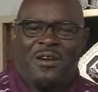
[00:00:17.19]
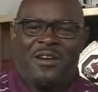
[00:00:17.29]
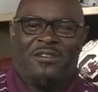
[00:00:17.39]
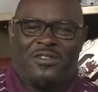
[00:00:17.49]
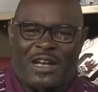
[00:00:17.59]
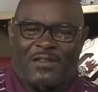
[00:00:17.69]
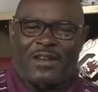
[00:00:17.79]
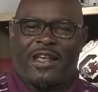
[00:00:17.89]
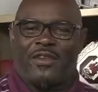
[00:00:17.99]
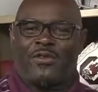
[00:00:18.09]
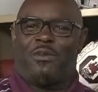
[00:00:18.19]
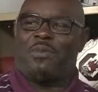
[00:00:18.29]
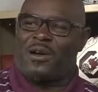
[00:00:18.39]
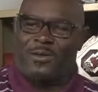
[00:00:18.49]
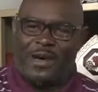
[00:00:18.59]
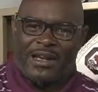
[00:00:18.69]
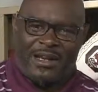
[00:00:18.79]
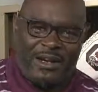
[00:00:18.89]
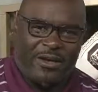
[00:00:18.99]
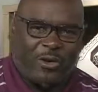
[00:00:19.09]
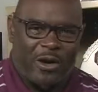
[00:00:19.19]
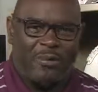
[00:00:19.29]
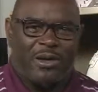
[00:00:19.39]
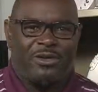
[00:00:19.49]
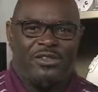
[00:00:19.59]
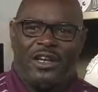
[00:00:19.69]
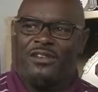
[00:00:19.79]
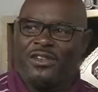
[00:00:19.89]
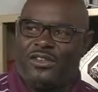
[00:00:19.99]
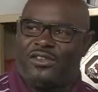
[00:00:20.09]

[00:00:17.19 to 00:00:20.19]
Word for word: of South Carolina football right here. Corey Miller, J.C.